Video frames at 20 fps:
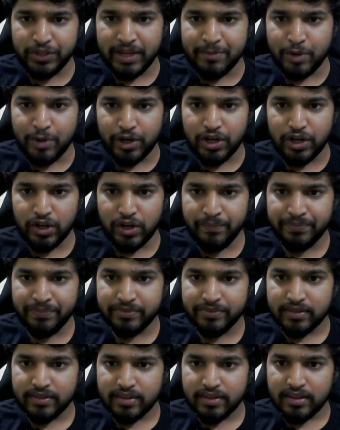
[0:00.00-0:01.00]
modulo
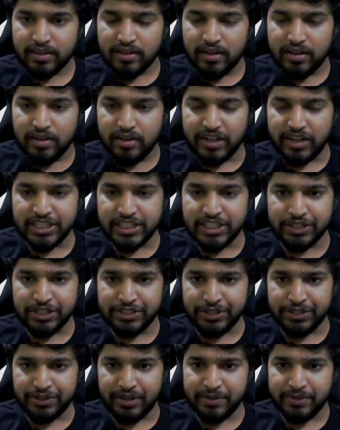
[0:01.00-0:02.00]

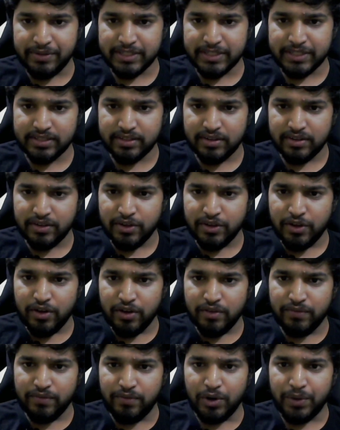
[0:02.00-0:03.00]
1003, which is
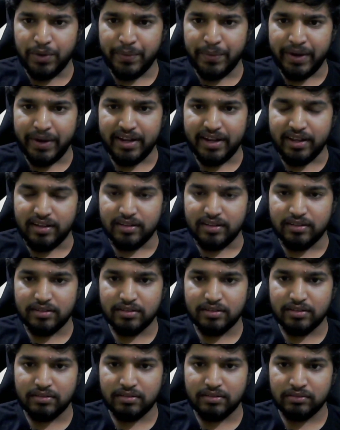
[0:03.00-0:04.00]
420.
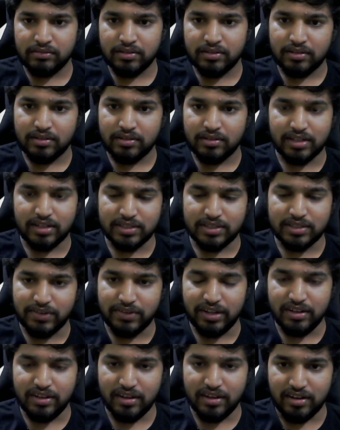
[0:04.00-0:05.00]
That's
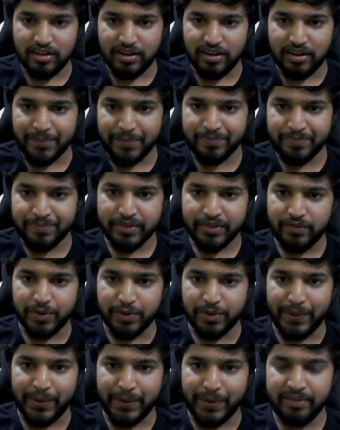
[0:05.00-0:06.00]
funny.
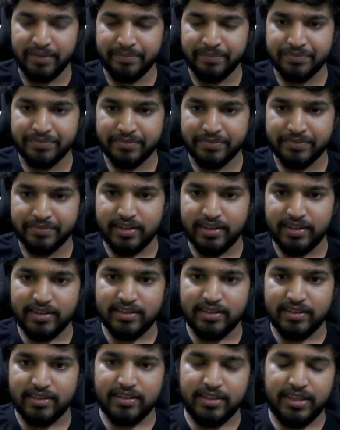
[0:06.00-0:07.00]
420.
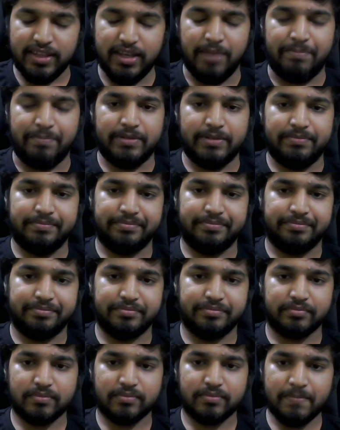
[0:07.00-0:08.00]
Yup.
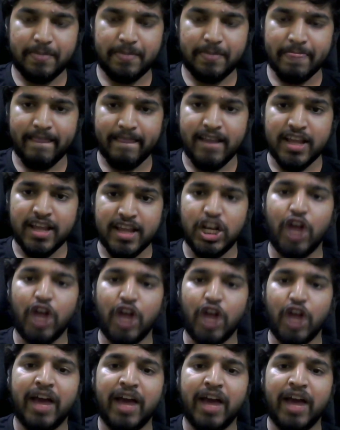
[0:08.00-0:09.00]
Now we
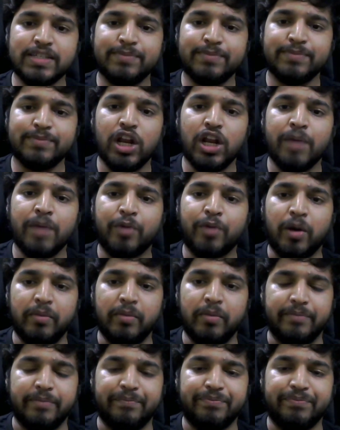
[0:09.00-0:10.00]
have a smaller
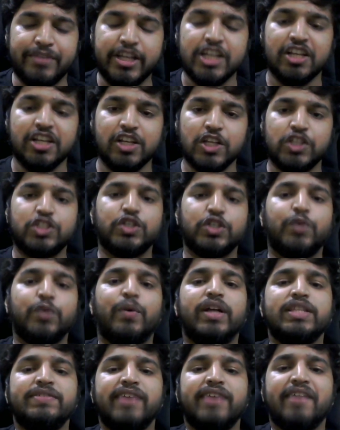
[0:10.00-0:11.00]
problem. So
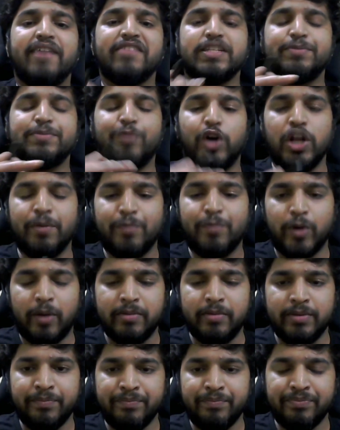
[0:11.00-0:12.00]
once we have a smaller
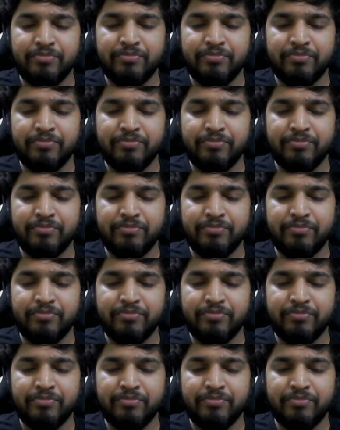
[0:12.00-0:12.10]
problem,